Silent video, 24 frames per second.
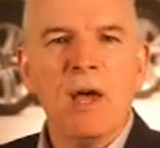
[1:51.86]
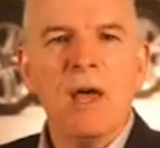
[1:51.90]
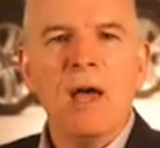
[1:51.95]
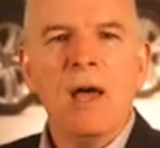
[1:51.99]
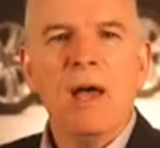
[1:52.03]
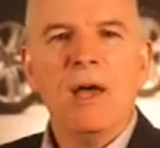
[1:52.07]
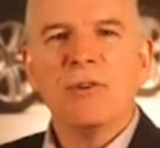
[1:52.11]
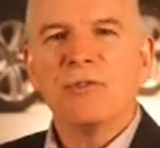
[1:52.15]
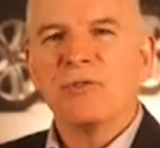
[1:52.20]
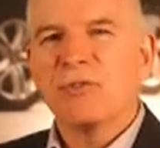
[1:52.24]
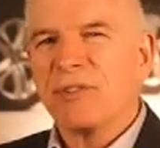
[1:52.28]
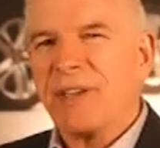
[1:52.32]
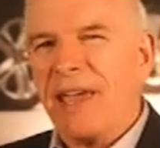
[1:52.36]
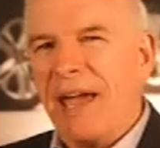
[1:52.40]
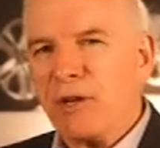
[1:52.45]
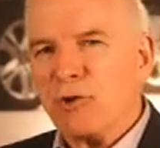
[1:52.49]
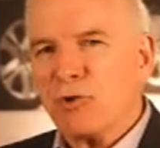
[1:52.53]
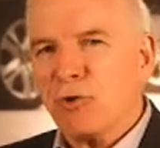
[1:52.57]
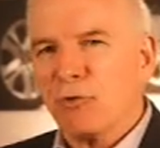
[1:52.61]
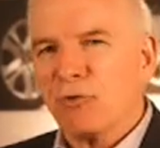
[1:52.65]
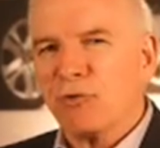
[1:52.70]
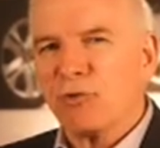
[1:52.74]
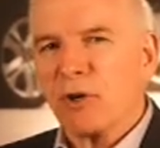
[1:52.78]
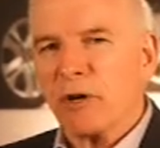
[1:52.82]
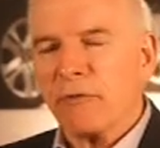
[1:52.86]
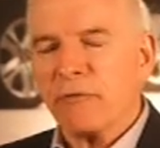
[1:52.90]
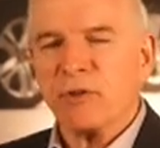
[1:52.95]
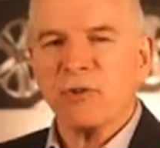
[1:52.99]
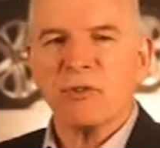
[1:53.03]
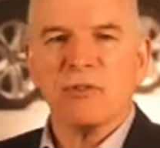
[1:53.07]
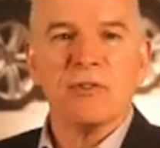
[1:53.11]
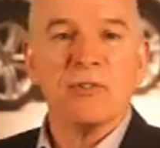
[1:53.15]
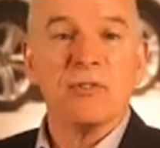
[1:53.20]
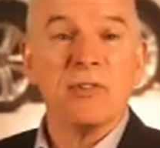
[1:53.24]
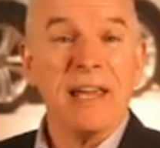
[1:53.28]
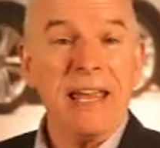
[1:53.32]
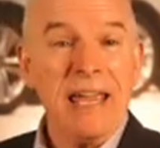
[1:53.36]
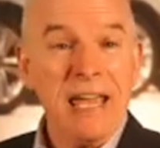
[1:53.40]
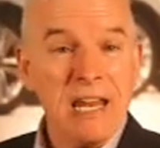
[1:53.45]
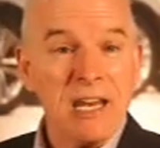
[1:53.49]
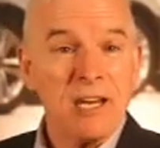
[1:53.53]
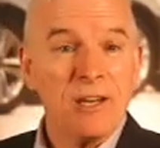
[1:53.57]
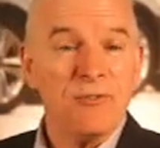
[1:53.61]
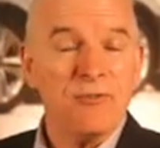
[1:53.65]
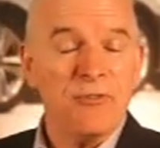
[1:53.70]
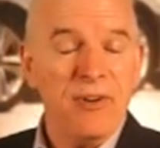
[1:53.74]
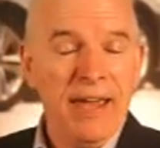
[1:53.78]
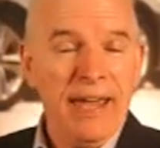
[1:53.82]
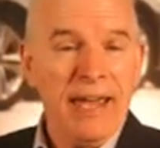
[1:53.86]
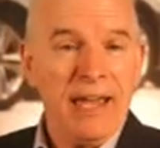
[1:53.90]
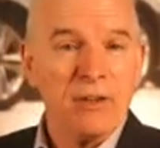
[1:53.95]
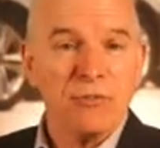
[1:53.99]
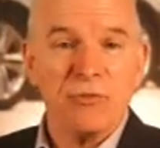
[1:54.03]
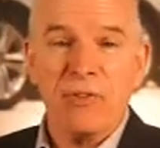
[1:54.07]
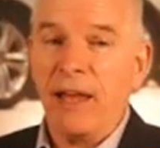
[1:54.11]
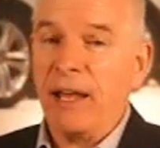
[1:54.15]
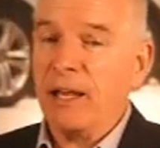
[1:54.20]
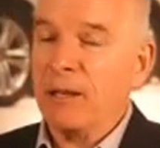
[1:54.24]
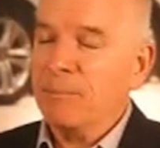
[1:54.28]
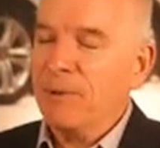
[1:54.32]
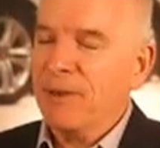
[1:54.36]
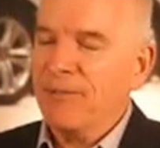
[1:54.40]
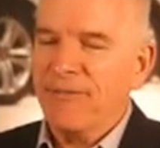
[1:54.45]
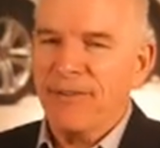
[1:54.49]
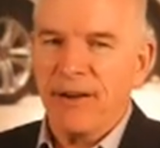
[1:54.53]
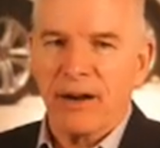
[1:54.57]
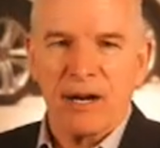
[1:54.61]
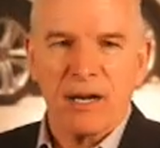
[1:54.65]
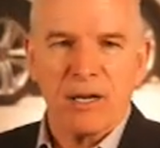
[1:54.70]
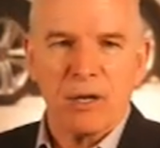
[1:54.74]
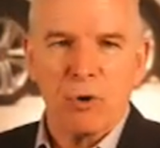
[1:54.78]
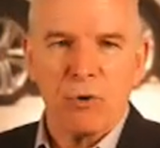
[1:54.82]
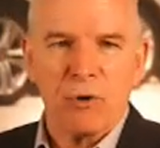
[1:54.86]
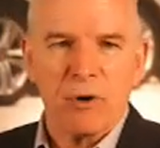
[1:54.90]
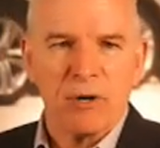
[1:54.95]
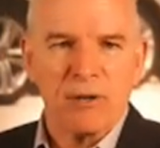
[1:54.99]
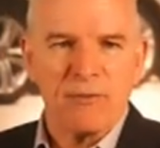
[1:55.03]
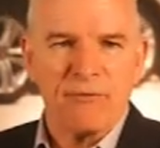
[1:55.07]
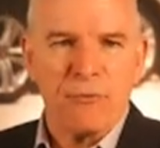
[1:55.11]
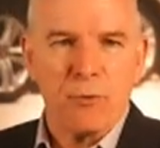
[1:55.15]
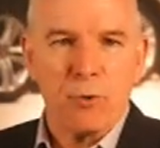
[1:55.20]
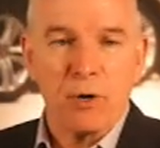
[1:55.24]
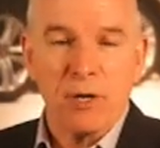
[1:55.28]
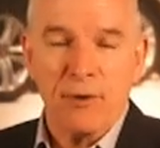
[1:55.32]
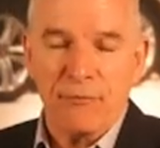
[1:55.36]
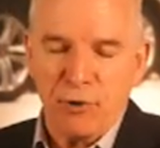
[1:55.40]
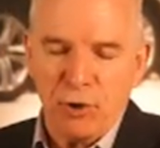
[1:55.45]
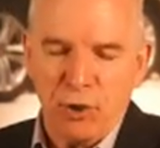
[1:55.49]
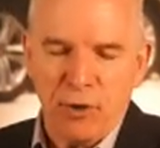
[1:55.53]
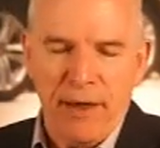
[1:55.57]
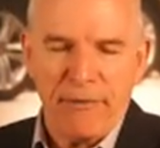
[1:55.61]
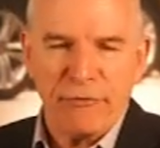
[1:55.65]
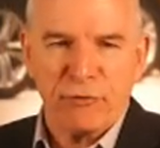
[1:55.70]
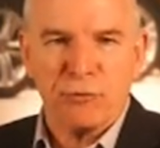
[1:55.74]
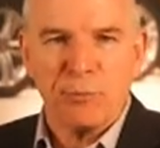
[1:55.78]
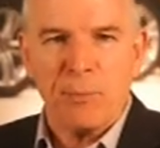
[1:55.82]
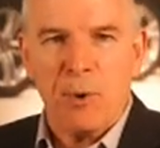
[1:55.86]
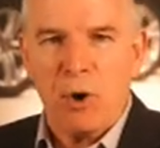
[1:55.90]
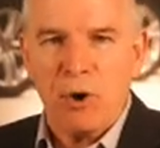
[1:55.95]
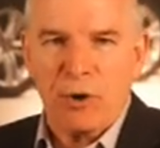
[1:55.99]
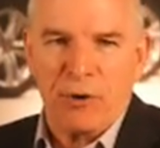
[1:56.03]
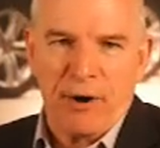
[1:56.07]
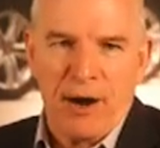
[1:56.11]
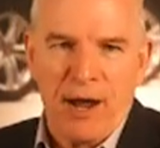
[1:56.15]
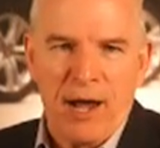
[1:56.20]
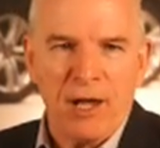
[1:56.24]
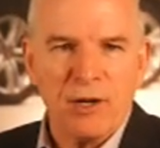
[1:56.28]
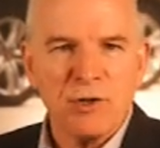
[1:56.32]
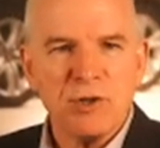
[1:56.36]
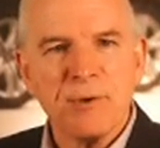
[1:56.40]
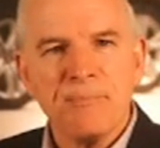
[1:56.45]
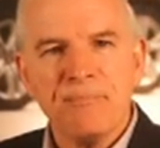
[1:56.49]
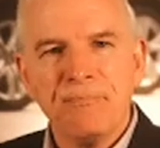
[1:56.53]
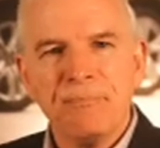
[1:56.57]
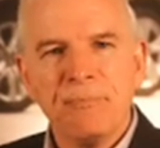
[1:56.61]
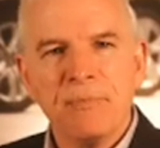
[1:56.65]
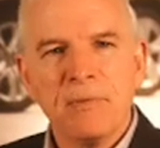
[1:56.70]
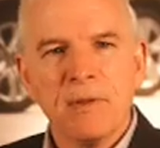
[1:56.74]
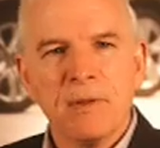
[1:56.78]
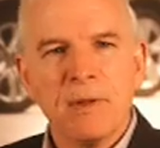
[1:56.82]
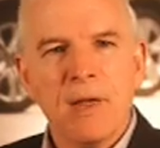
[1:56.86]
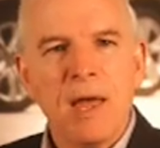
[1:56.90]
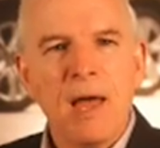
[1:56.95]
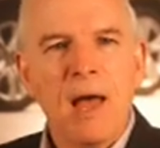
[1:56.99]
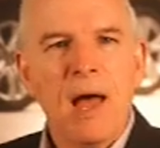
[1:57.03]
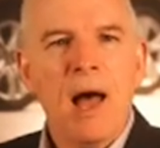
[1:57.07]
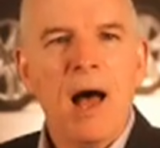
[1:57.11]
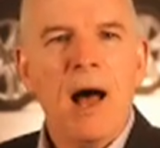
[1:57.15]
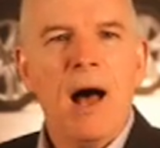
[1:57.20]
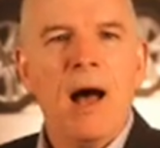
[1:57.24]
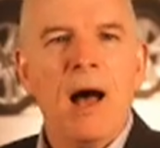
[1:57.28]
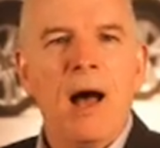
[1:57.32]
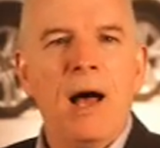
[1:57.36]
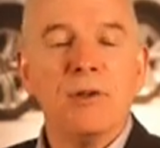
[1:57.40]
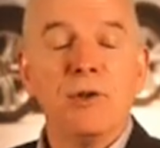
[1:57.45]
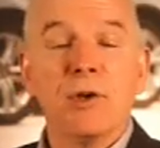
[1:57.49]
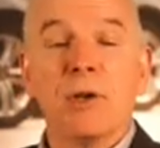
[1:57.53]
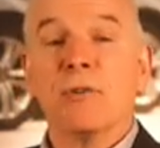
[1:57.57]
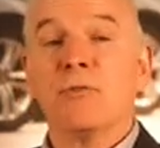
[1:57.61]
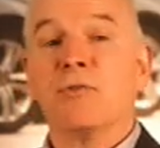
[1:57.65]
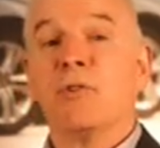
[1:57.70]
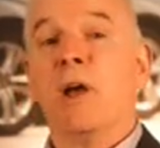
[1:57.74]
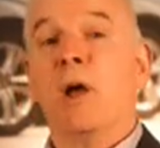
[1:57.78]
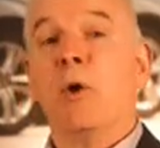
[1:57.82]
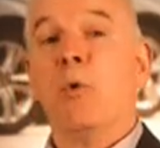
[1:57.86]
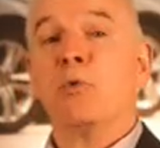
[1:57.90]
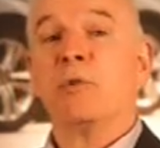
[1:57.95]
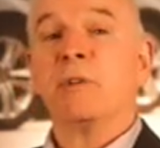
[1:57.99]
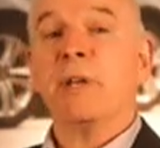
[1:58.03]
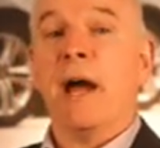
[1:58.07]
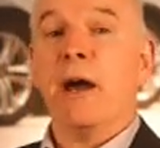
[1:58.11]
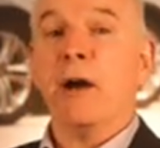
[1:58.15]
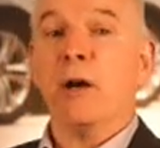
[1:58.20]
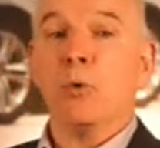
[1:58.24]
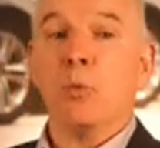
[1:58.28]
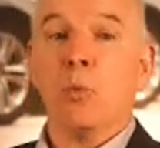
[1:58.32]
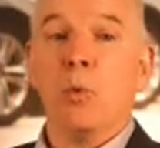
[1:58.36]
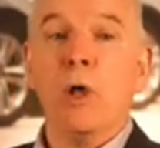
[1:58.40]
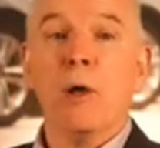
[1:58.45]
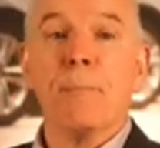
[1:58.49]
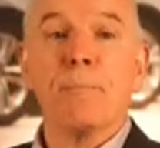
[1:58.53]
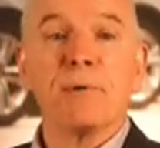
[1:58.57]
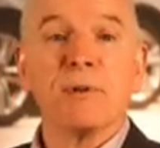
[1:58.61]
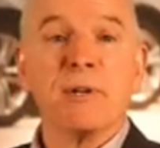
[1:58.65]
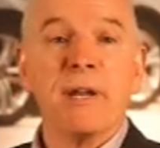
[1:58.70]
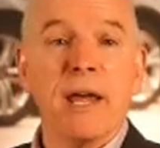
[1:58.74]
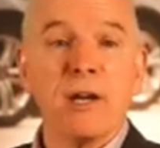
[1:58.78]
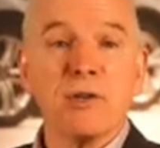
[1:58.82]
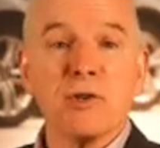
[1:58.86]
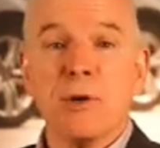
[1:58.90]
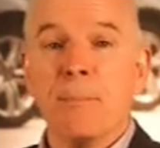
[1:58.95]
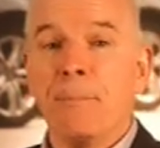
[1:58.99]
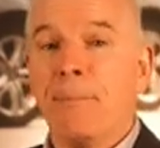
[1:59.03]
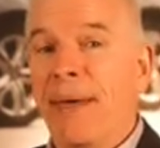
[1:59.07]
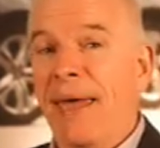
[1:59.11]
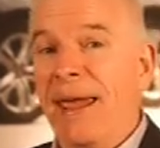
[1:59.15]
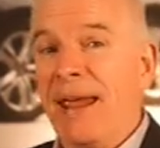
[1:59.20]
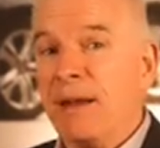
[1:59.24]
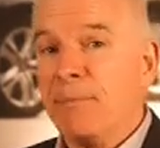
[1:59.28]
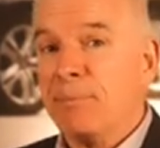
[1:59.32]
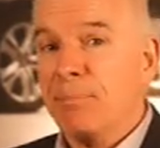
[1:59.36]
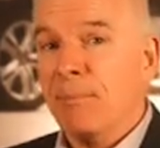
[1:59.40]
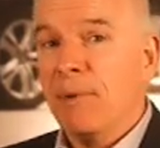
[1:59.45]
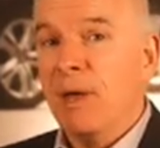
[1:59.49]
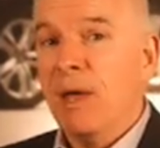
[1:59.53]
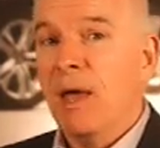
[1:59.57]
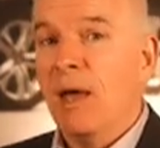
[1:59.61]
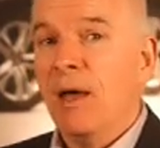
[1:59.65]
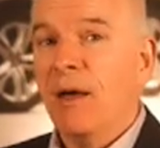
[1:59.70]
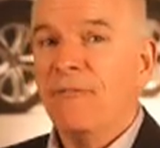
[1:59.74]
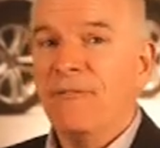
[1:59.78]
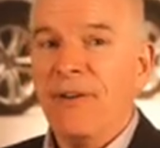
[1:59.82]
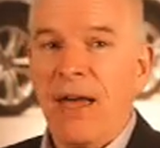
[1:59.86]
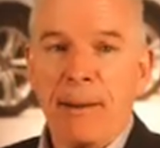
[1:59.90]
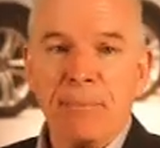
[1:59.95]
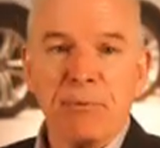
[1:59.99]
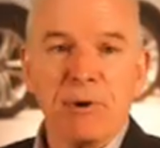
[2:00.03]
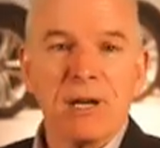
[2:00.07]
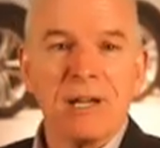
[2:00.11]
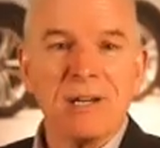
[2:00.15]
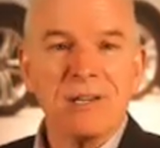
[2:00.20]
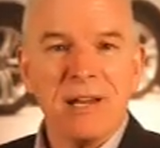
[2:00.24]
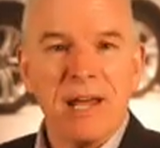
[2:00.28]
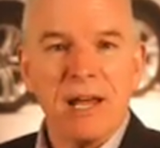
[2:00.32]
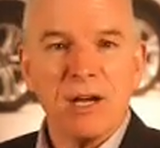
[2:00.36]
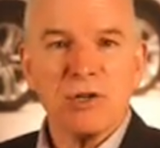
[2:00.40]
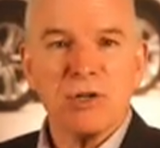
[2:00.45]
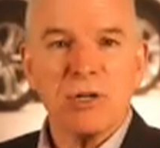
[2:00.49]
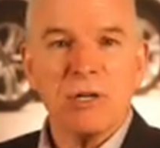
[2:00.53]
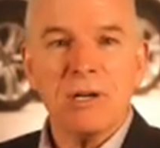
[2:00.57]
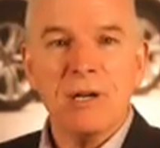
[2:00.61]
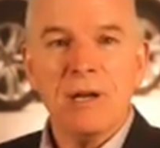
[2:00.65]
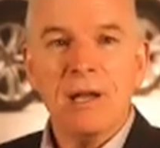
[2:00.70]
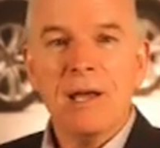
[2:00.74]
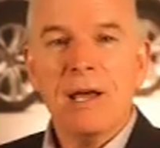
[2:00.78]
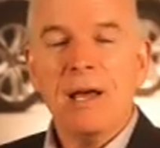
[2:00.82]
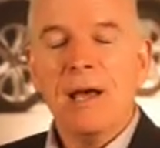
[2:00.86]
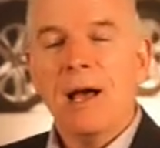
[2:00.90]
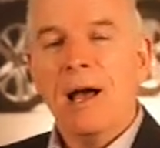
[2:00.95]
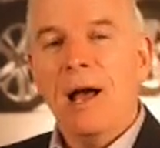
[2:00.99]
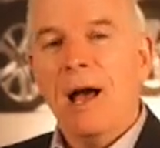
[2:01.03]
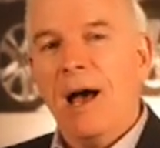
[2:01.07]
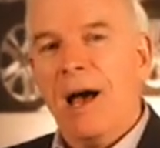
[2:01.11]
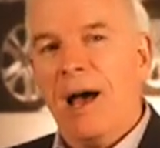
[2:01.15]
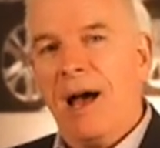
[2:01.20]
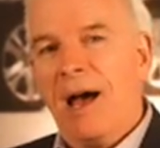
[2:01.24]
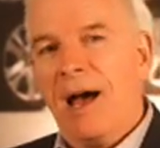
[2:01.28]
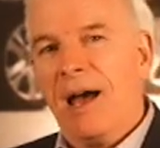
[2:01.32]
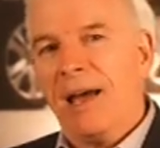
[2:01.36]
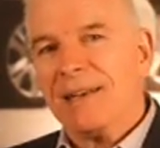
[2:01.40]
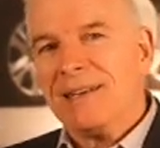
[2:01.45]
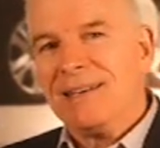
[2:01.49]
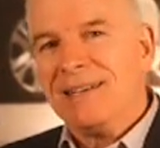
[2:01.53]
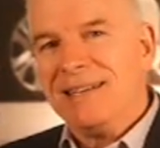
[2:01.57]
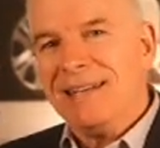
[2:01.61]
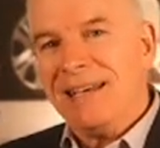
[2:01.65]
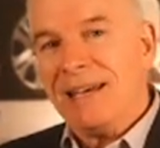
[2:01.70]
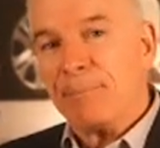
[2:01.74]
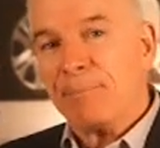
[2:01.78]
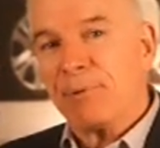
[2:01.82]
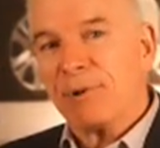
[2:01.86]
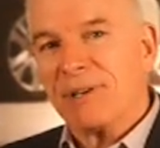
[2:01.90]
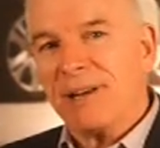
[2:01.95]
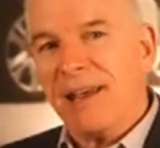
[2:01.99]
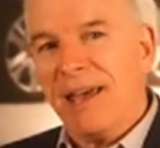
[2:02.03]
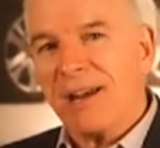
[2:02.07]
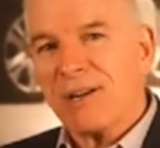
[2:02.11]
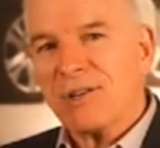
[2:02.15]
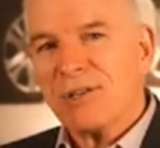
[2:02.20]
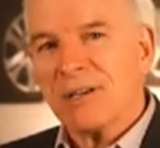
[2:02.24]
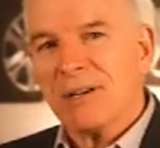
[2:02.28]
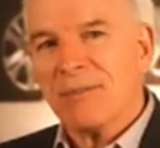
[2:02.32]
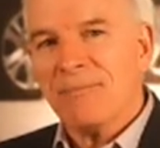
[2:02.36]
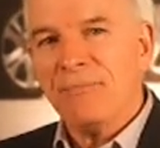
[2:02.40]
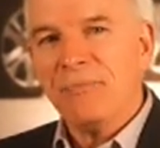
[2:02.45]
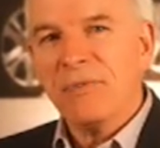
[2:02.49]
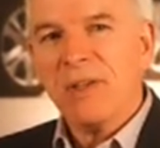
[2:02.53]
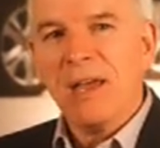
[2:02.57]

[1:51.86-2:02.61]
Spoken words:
scheduled services in advance. That can be very lucrative for you if you do have a small garage. You can sell tire and wheel protection, paint, fabric protection, dent protection.